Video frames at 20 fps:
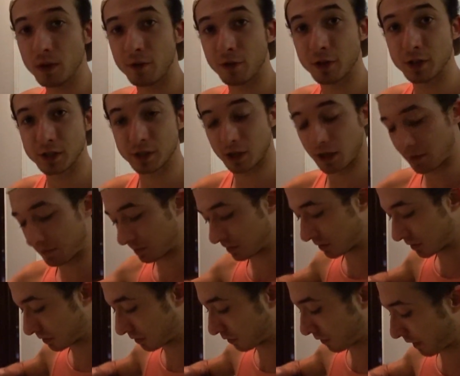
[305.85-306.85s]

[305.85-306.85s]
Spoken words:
This time it's a